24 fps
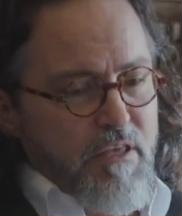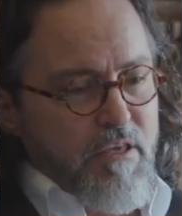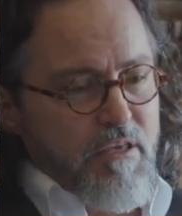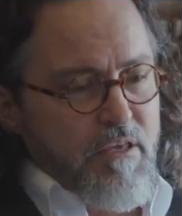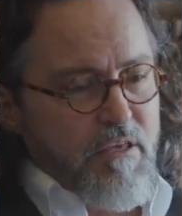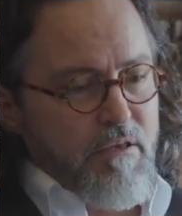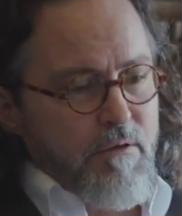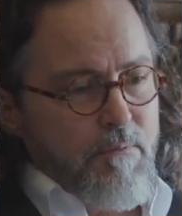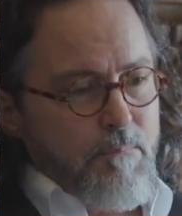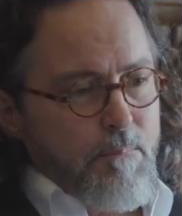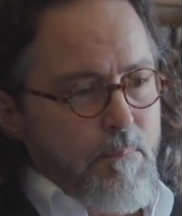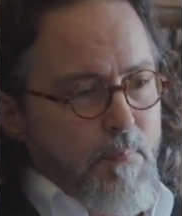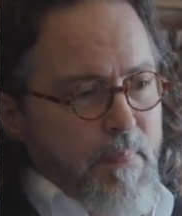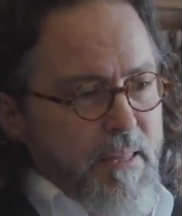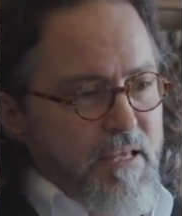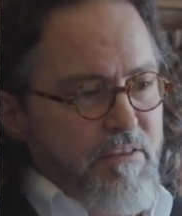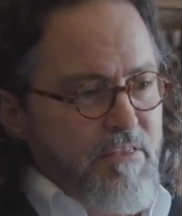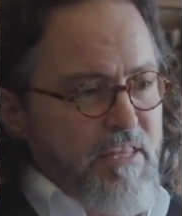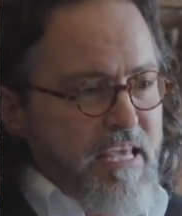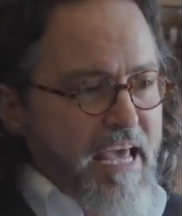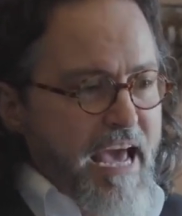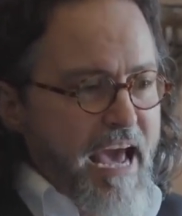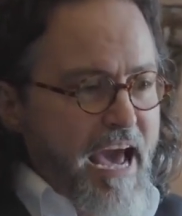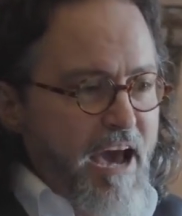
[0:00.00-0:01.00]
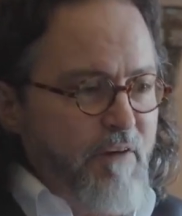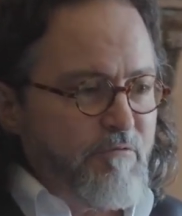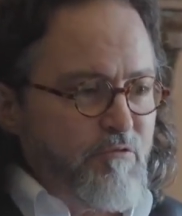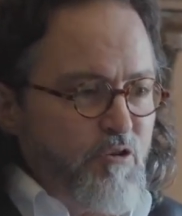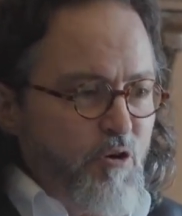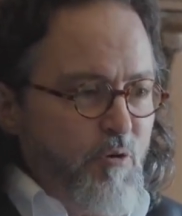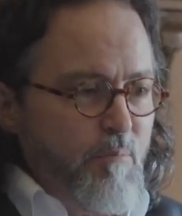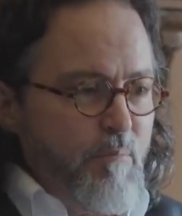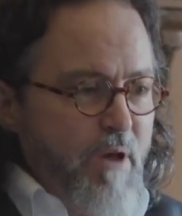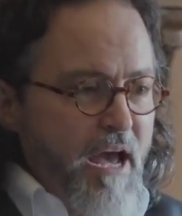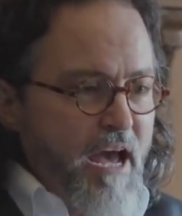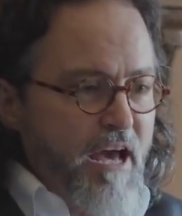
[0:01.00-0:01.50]
the
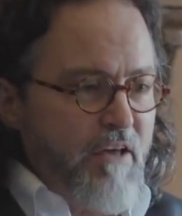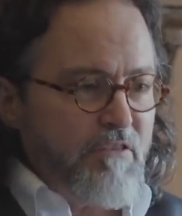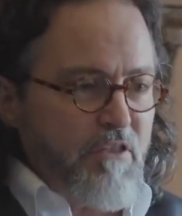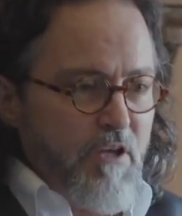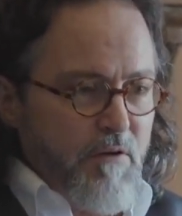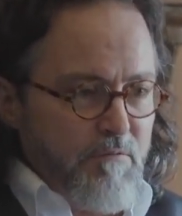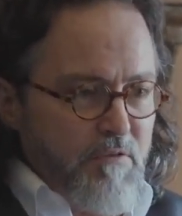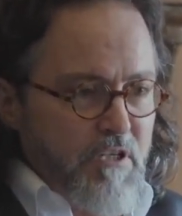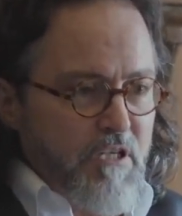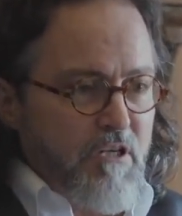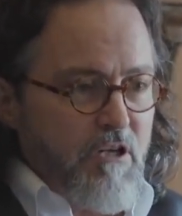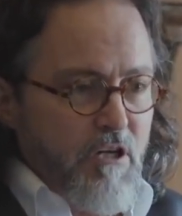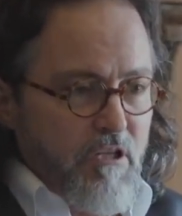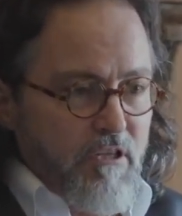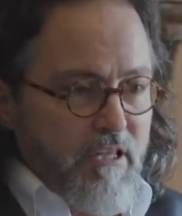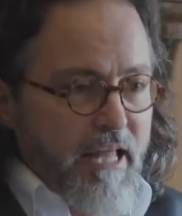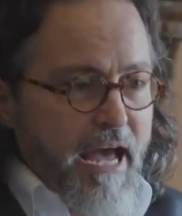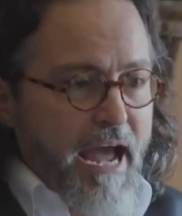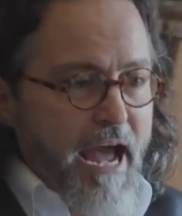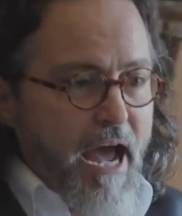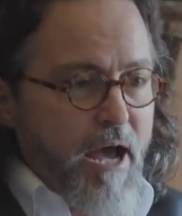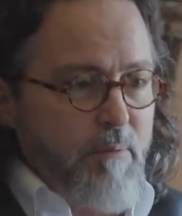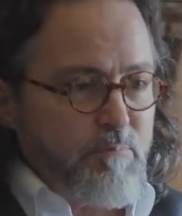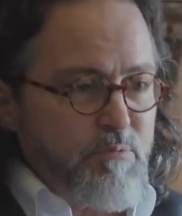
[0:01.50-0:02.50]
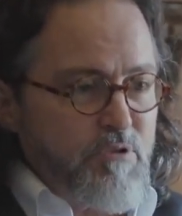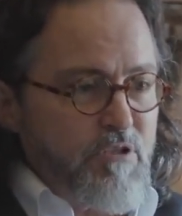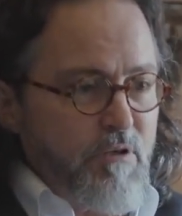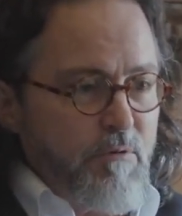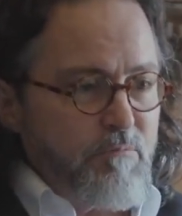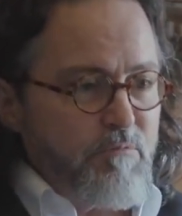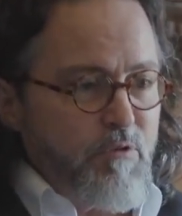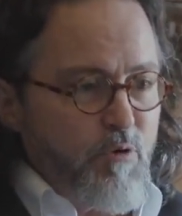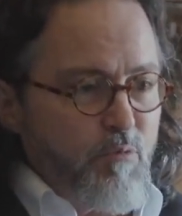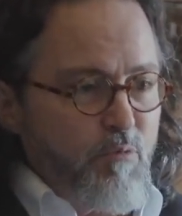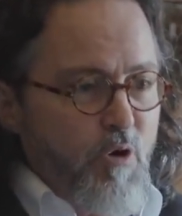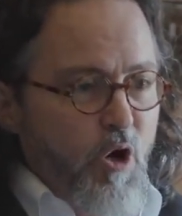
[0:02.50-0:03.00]
aftermath of the collapse
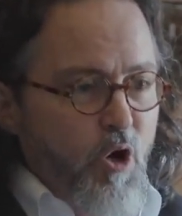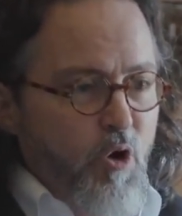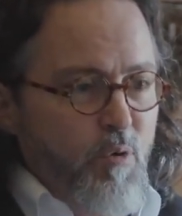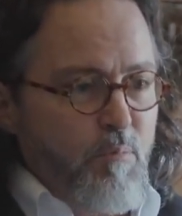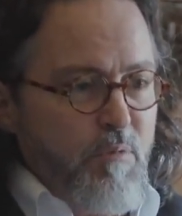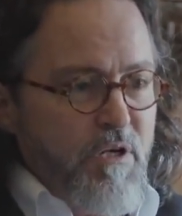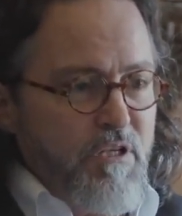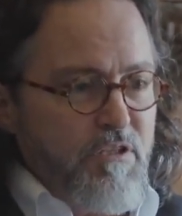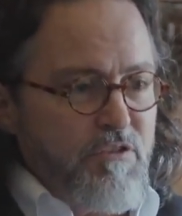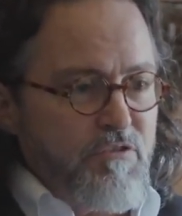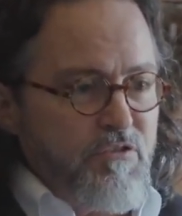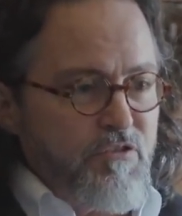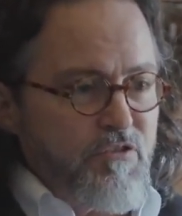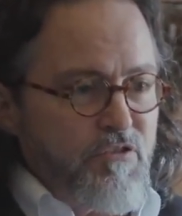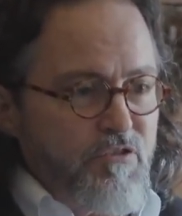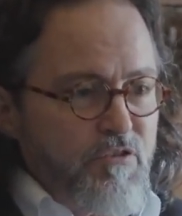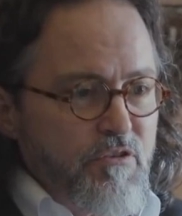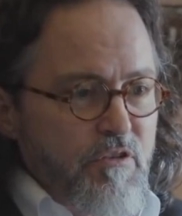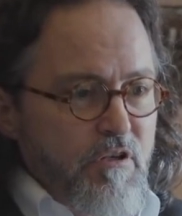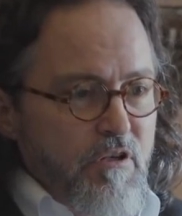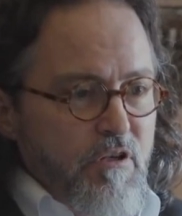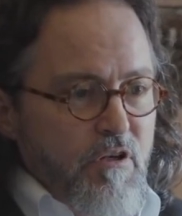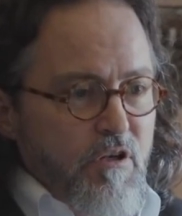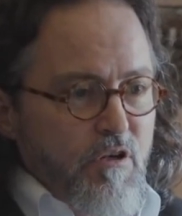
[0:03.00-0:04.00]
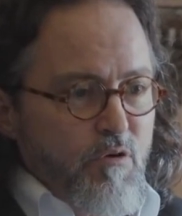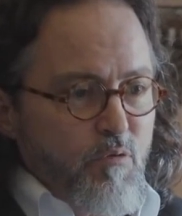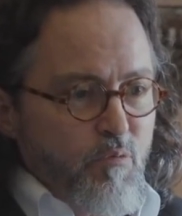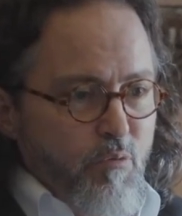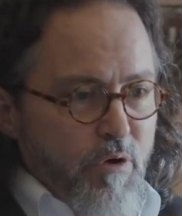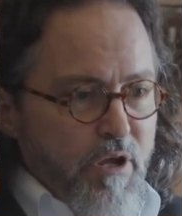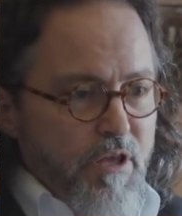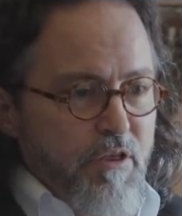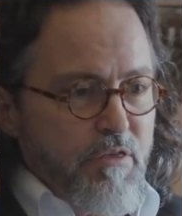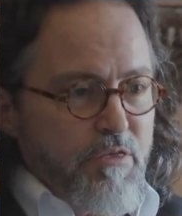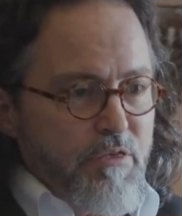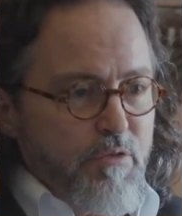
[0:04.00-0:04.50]
of the Romans
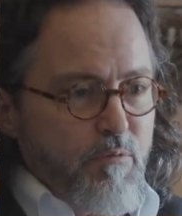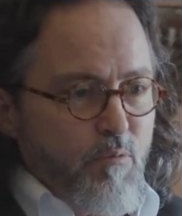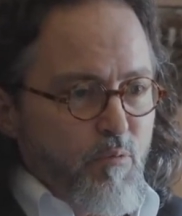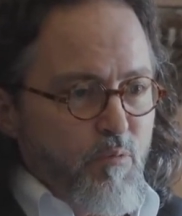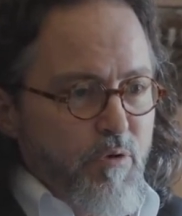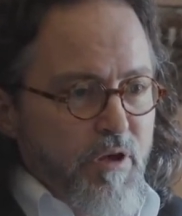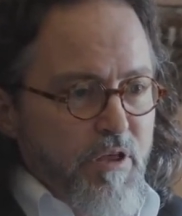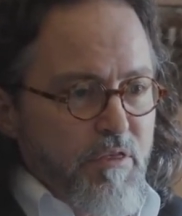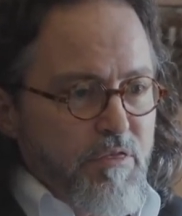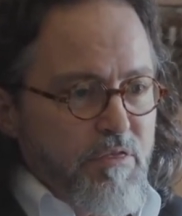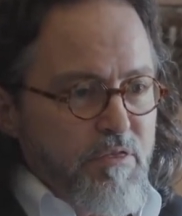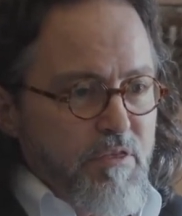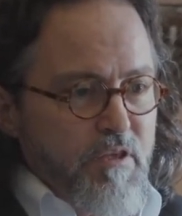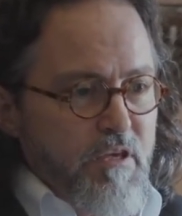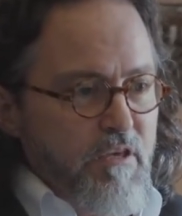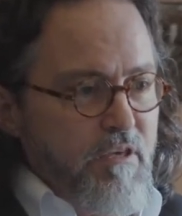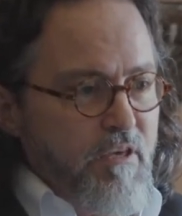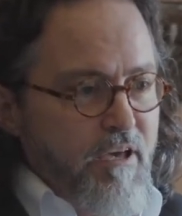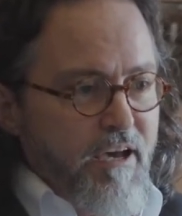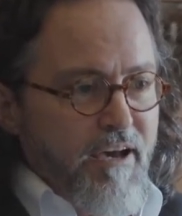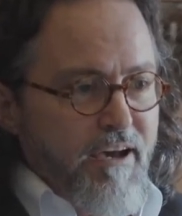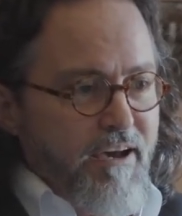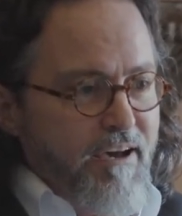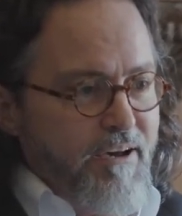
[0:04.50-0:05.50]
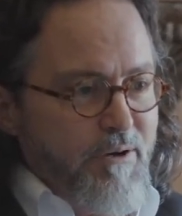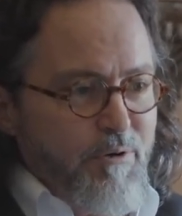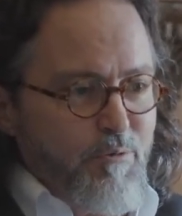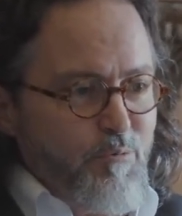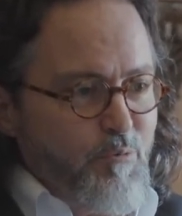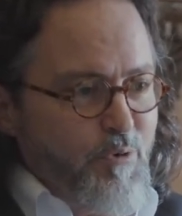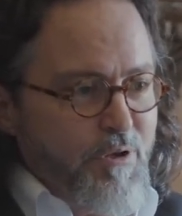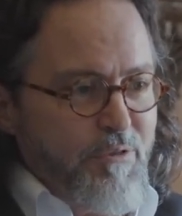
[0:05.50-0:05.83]
with the